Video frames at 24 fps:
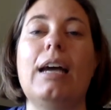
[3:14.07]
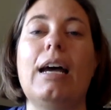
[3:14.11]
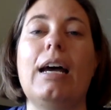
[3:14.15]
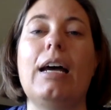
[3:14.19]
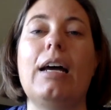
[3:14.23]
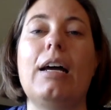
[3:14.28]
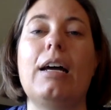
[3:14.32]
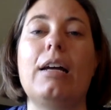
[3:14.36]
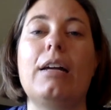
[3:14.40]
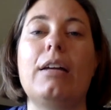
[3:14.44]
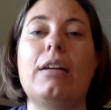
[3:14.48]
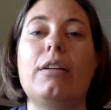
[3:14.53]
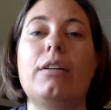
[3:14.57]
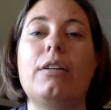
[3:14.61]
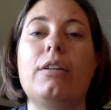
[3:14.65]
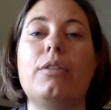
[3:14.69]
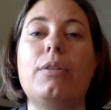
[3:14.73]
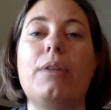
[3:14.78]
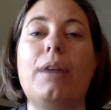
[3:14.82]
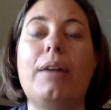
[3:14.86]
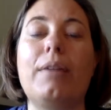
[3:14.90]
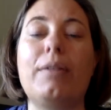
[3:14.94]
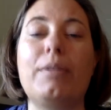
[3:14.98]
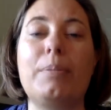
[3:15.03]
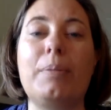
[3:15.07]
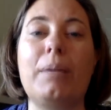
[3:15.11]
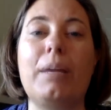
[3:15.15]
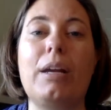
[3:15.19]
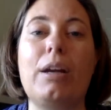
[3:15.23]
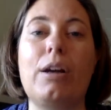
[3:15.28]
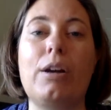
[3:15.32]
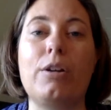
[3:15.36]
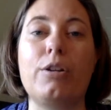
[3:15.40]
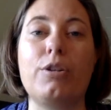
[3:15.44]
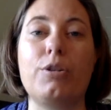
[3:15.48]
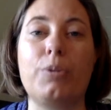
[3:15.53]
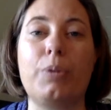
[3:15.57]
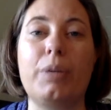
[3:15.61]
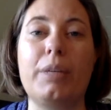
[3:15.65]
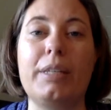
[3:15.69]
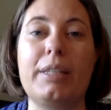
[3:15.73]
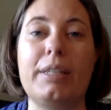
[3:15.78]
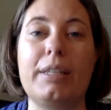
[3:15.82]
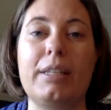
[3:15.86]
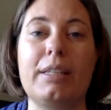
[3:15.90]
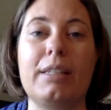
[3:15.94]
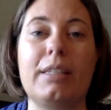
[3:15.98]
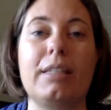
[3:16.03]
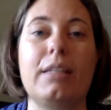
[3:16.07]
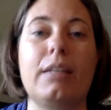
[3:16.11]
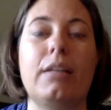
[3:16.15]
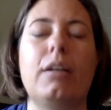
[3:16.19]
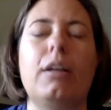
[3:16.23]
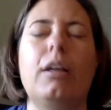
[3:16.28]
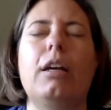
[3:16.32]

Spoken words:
you have to make hard choices.